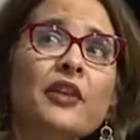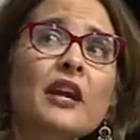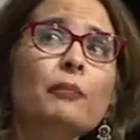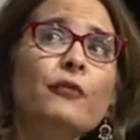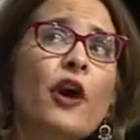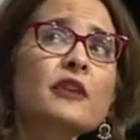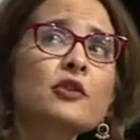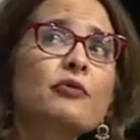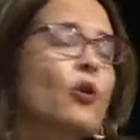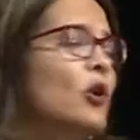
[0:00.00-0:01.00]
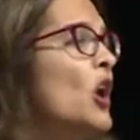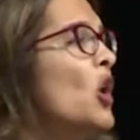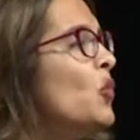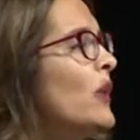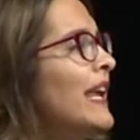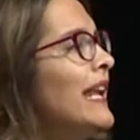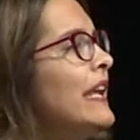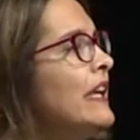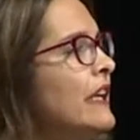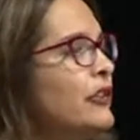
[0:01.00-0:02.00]
think, first of all, we
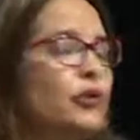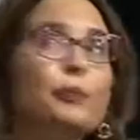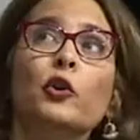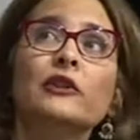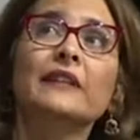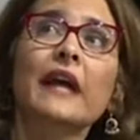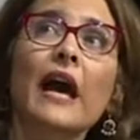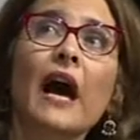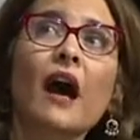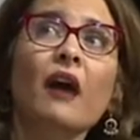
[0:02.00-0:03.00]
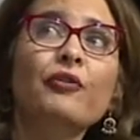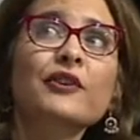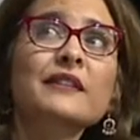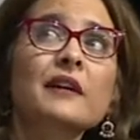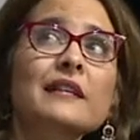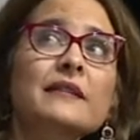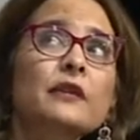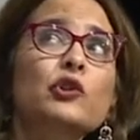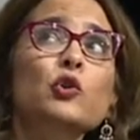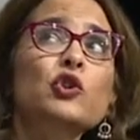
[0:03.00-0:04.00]
really need to put fiscal
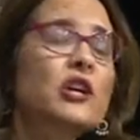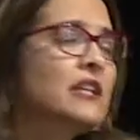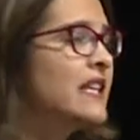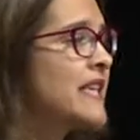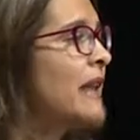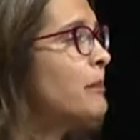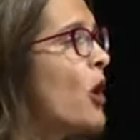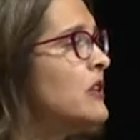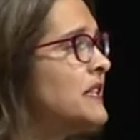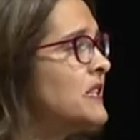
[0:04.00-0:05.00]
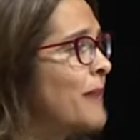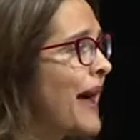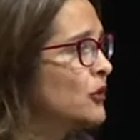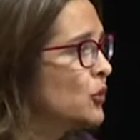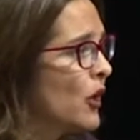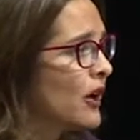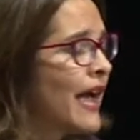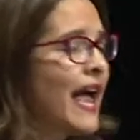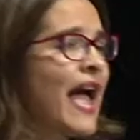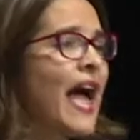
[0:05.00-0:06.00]
institutions and policies back to work.
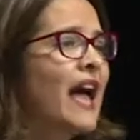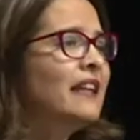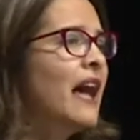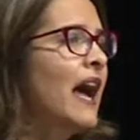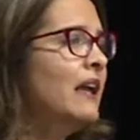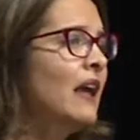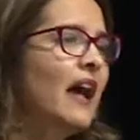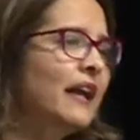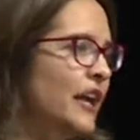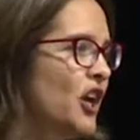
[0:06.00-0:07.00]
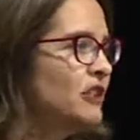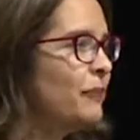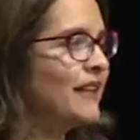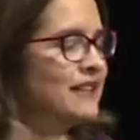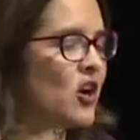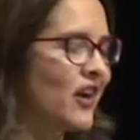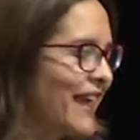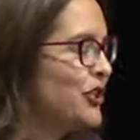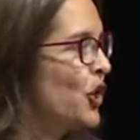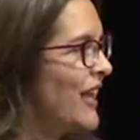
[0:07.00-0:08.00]
And I cannot but
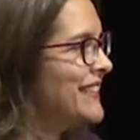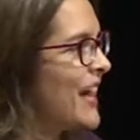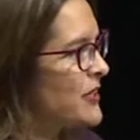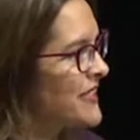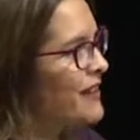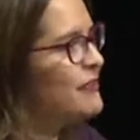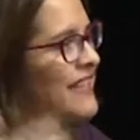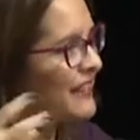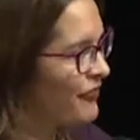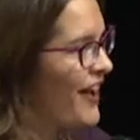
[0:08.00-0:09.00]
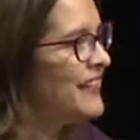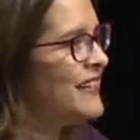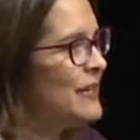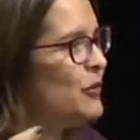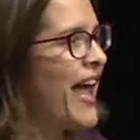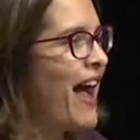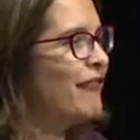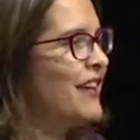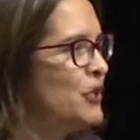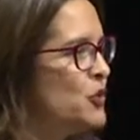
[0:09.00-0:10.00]
congratulate ourselves that finally we
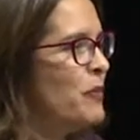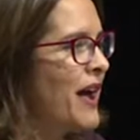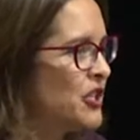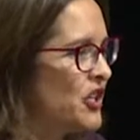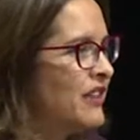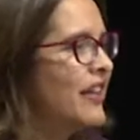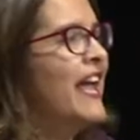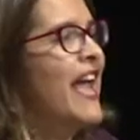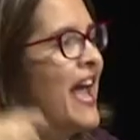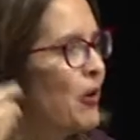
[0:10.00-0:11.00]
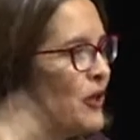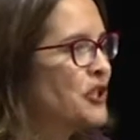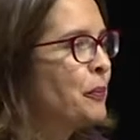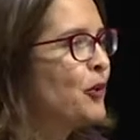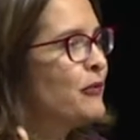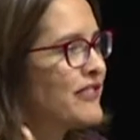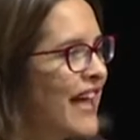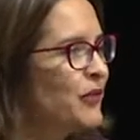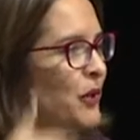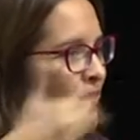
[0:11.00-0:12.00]
have a new budget, which proves
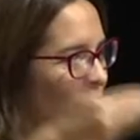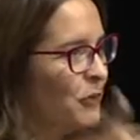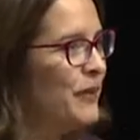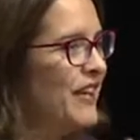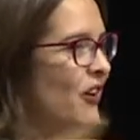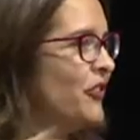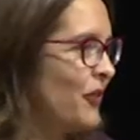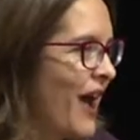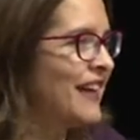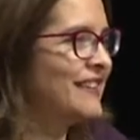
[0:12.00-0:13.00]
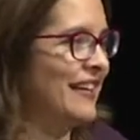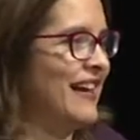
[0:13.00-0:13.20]
that we could be in the right